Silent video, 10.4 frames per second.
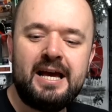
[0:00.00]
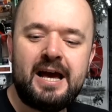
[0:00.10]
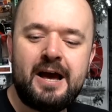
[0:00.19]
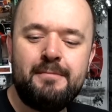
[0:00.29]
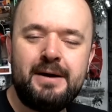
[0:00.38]

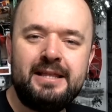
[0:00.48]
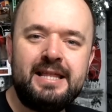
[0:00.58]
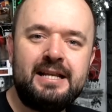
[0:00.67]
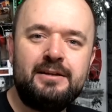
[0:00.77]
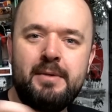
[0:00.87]
And
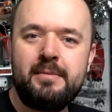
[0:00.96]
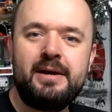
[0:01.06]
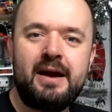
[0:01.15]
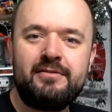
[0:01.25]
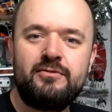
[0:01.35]
then you maybe
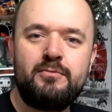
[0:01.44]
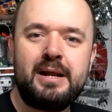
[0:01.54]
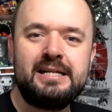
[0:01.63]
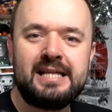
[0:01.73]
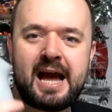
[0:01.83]
have to
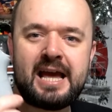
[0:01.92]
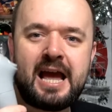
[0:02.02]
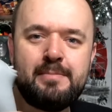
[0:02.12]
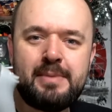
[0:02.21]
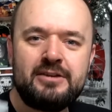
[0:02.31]
replace the
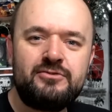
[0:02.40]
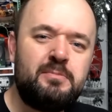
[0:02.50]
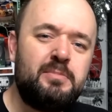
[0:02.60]
AA battery,